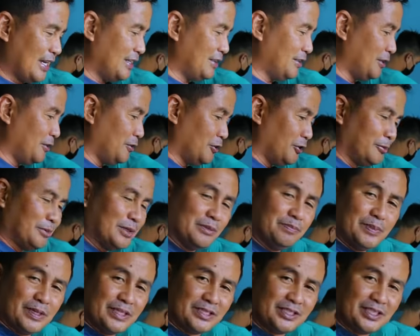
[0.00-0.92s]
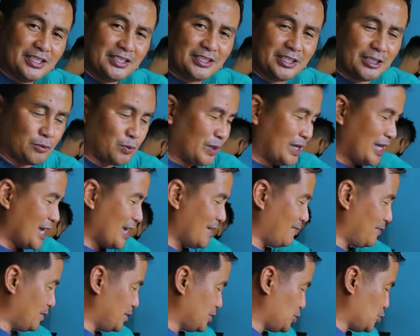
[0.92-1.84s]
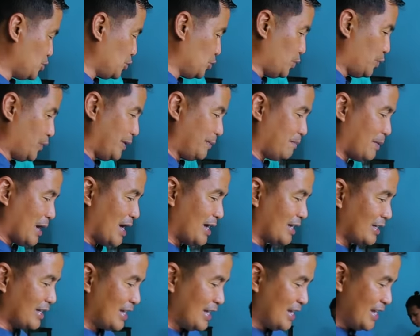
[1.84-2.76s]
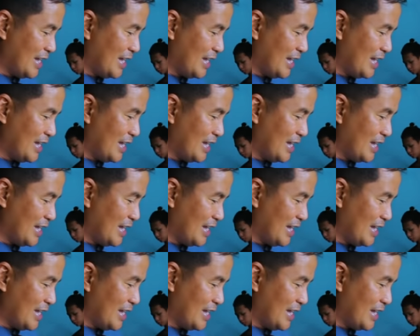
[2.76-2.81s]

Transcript: And the normal business that we have is to repack